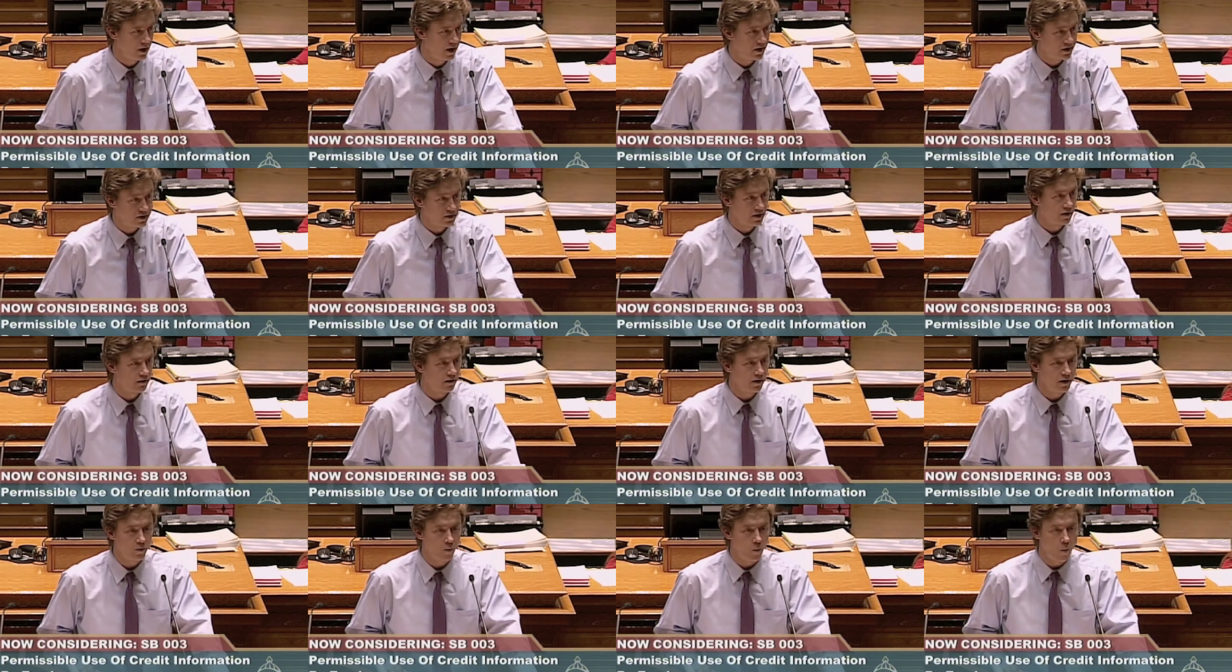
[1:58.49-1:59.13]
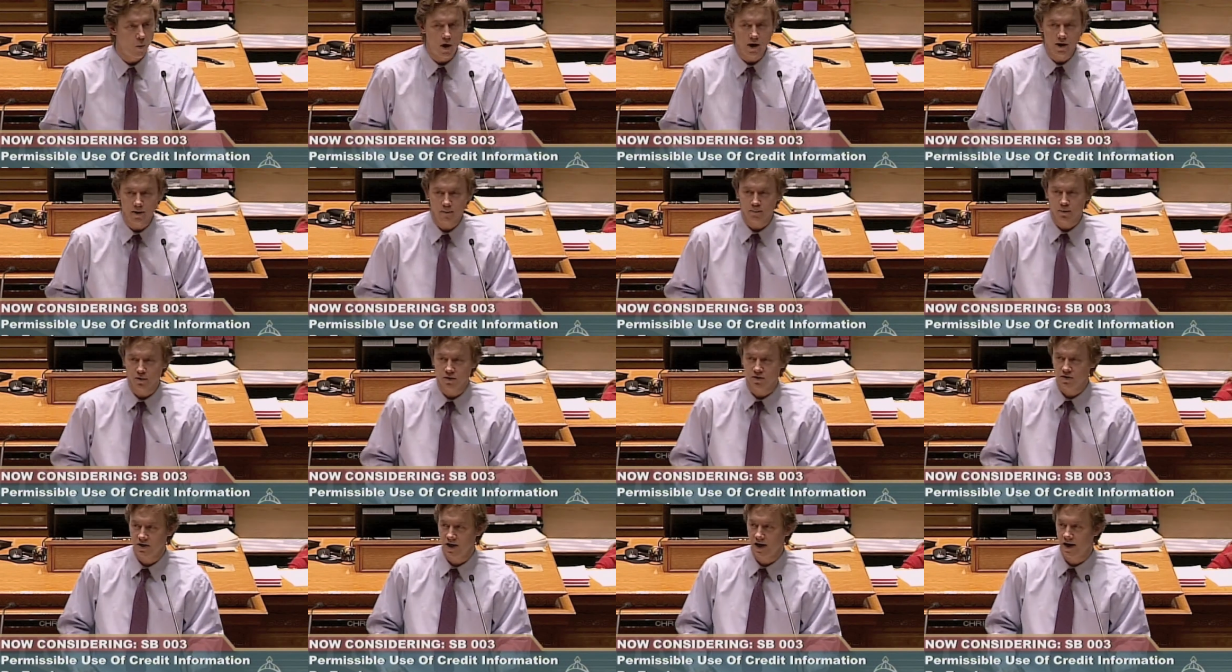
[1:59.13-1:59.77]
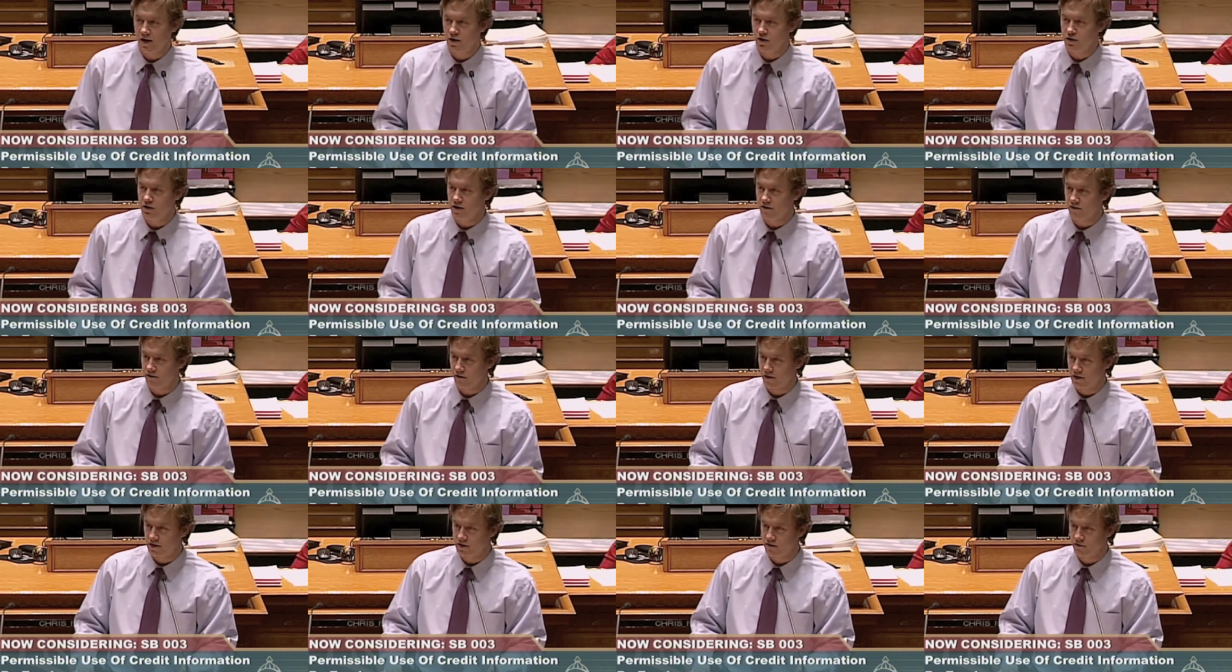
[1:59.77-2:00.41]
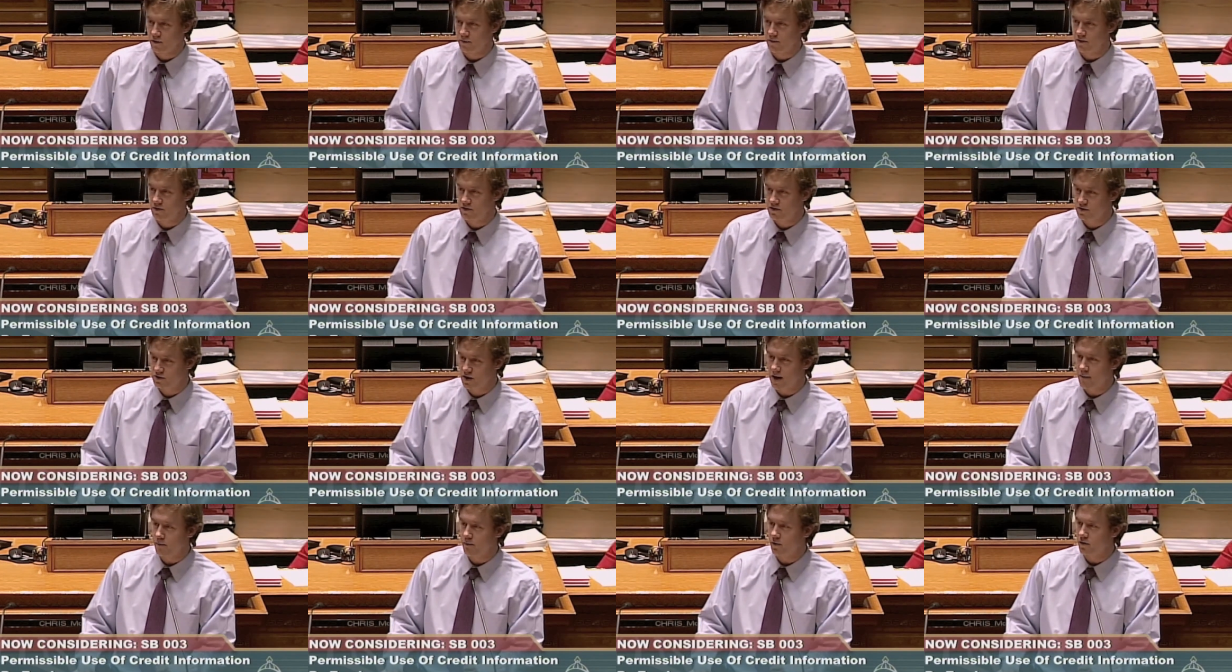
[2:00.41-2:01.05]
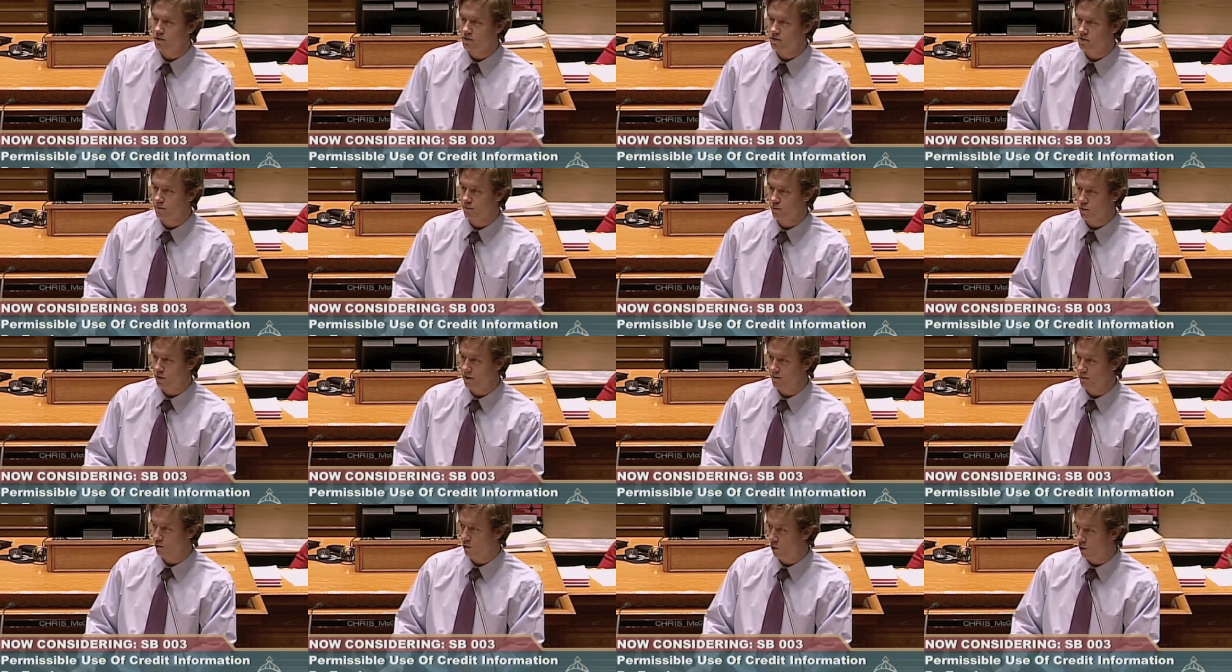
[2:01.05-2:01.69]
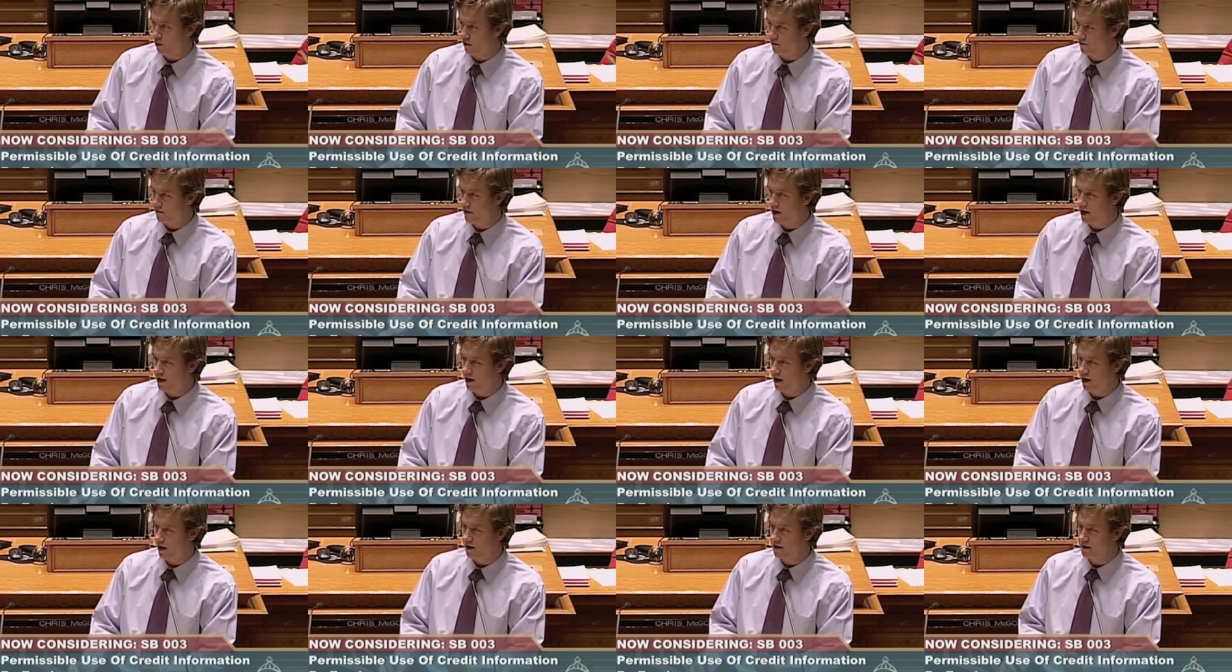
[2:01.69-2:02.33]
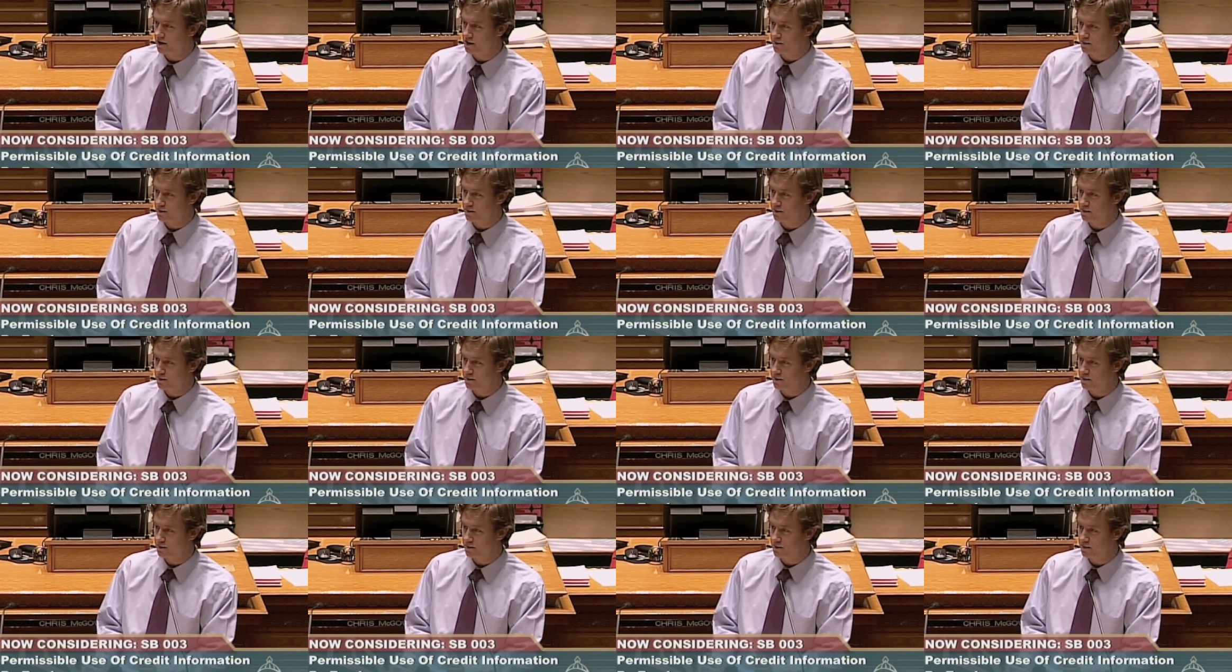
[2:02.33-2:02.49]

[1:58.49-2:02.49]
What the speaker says: It is literally one percentage difference from the seminal Supreme Court finding on